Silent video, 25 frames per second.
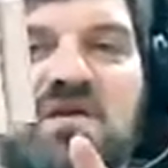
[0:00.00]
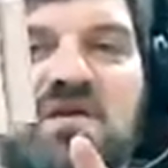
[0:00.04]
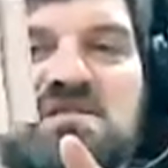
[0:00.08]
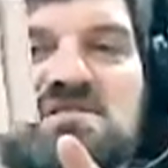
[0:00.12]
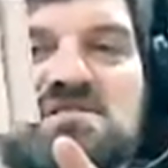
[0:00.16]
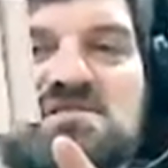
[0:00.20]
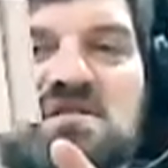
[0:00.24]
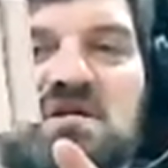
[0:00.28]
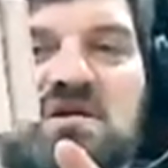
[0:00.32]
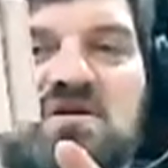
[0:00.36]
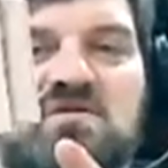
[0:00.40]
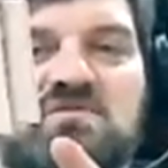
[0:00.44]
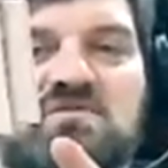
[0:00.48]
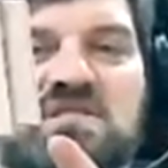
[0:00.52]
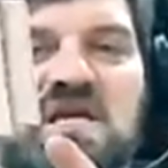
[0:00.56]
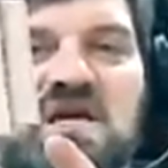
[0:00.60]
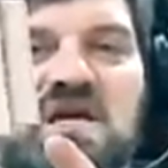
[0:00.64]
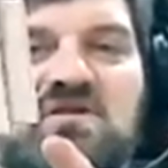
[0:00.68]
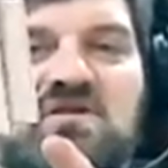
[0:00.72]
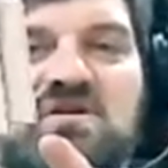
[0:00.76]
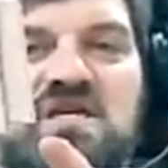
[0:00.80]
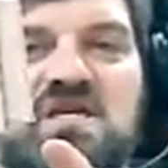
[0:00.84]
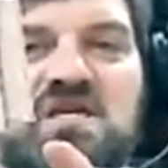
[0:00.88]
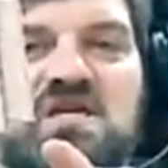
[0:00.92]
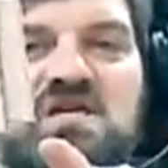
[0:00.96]
So
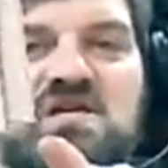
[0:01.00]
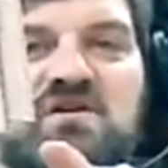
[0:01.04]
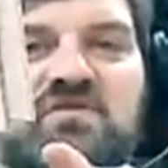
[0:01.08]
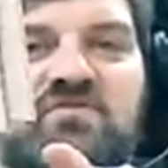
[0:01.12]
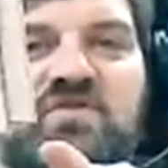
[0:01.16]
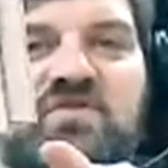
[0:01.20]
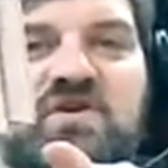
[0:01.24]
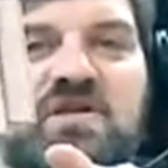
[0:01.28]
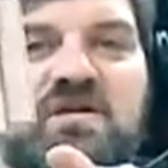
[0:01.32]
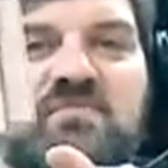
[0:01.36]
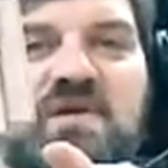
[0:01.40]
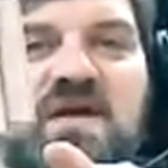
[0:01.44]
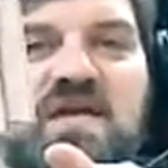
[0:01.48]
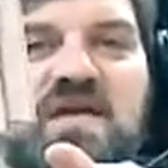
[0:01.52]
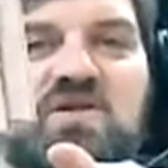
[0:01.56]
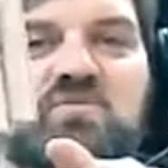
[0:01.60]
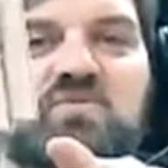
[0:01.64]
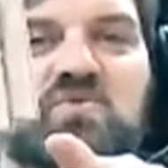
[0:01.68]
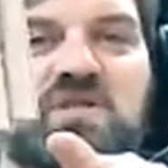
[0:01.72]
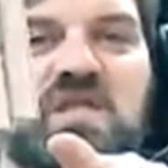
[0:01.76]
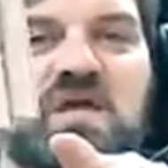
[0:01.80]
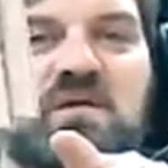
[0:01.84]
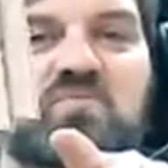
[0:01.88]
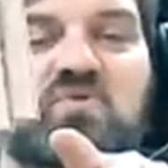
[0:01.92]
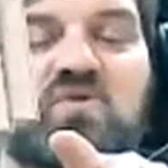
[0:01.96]
down here, if you can imagine where
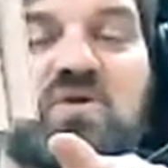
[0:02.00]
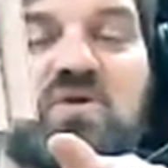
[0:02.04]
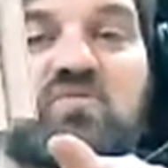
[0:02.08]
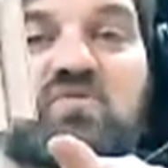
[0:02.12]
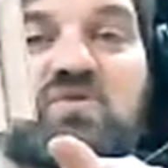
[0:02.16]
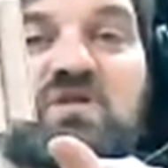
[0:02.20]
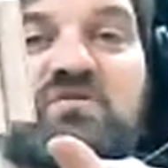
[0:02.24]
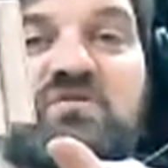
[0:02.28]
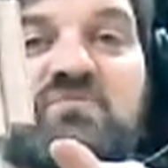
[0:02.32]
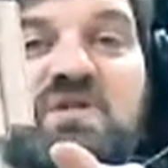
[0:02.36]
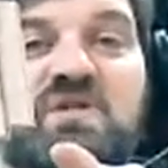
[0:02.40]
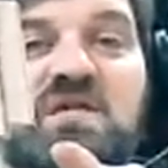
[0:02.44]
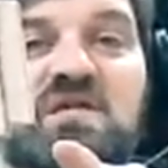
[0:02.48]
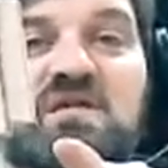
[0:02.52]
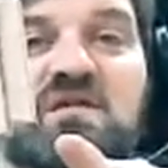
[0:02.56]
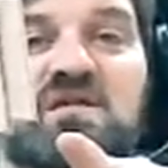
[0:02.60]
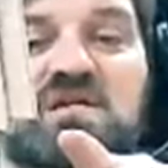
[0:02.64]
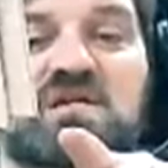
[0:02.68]
that point would have been,